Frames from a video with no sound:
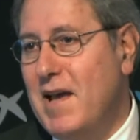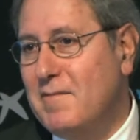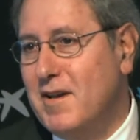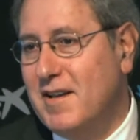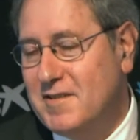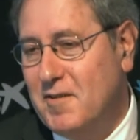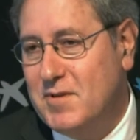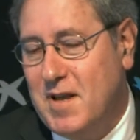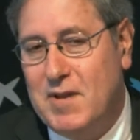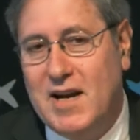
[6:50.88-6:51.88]
make uh, some
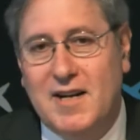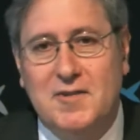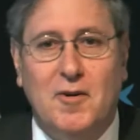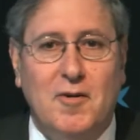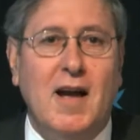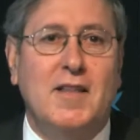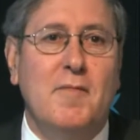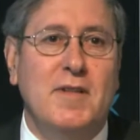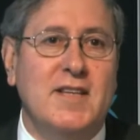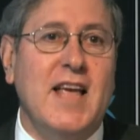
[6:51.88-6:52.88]
seminars or
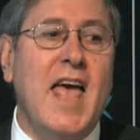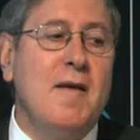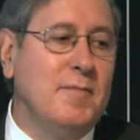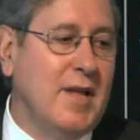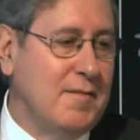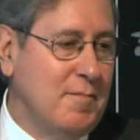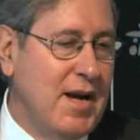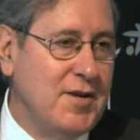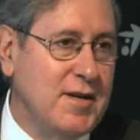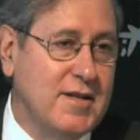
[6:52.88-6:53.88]
activities aimed at
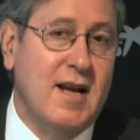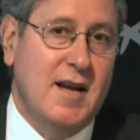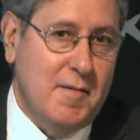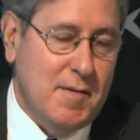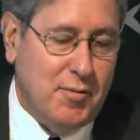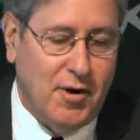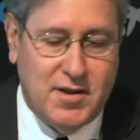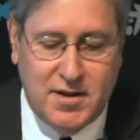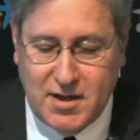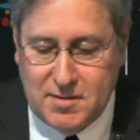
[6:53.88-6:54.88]
managers, even
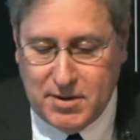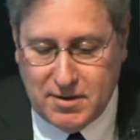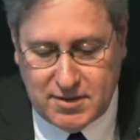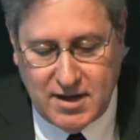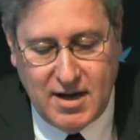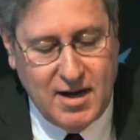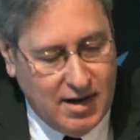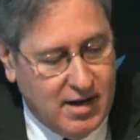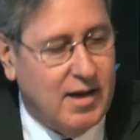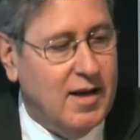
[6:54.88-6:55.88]
politicians, because
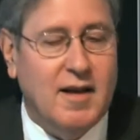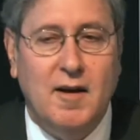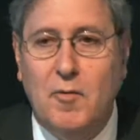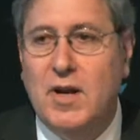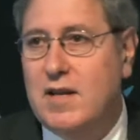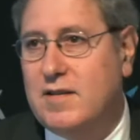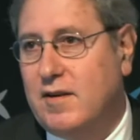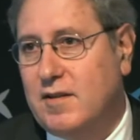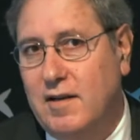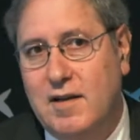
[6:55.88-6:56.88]
uh, we need
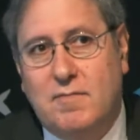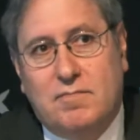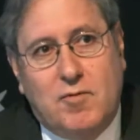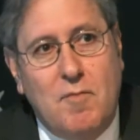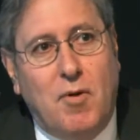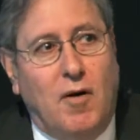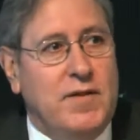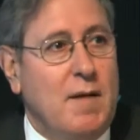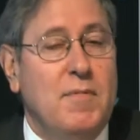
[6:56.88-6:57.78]
certainly to involve them.